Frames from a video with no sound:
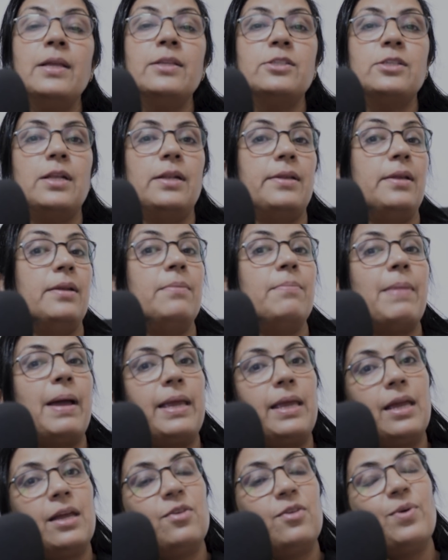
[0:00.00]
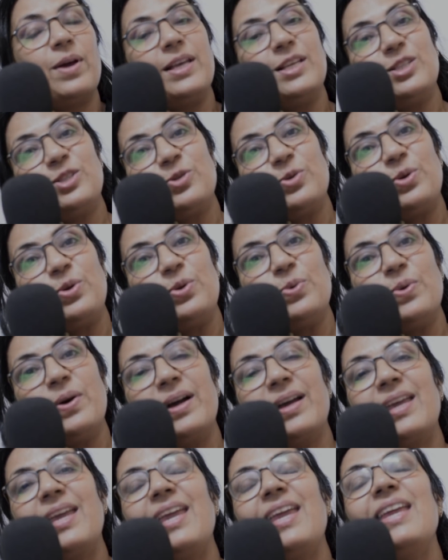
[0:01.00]
Children, my advice to you
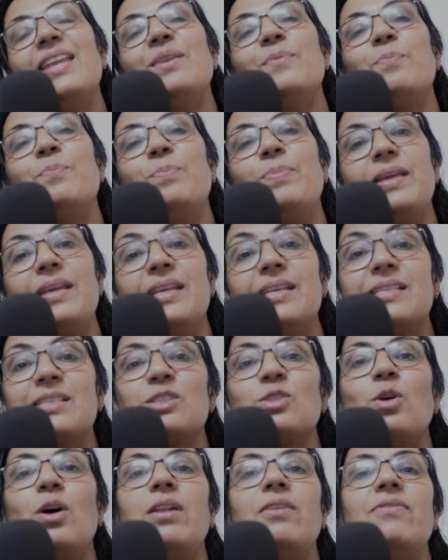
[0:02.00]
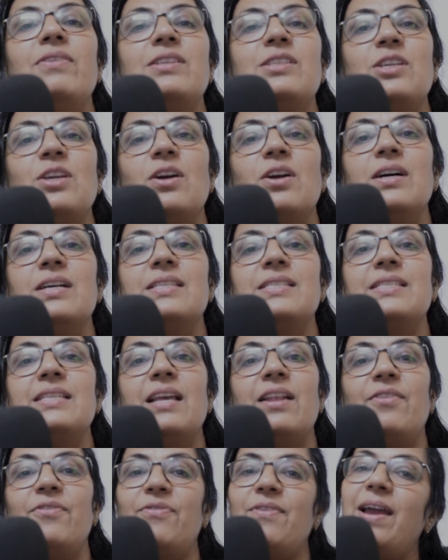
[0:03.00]
again, please solve it
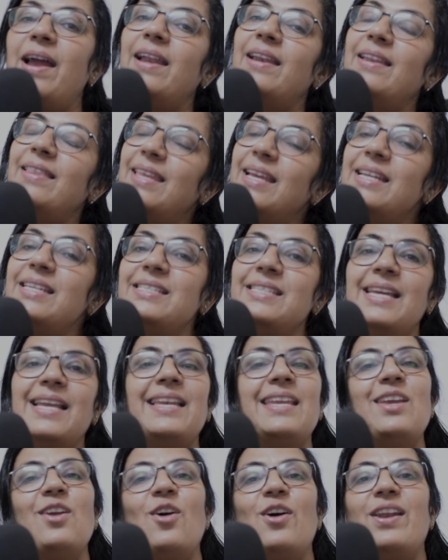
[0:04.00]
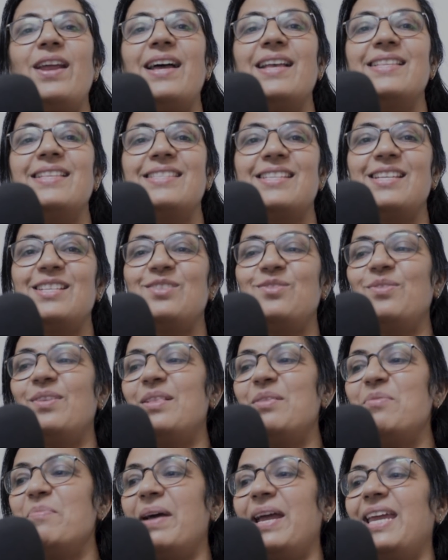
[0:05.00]
yourself and then tell your answers
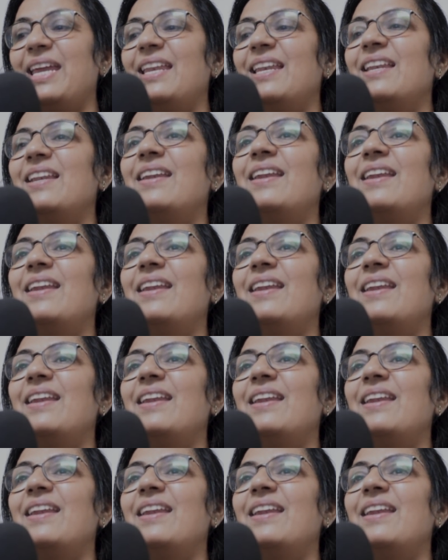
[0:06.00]
with mine,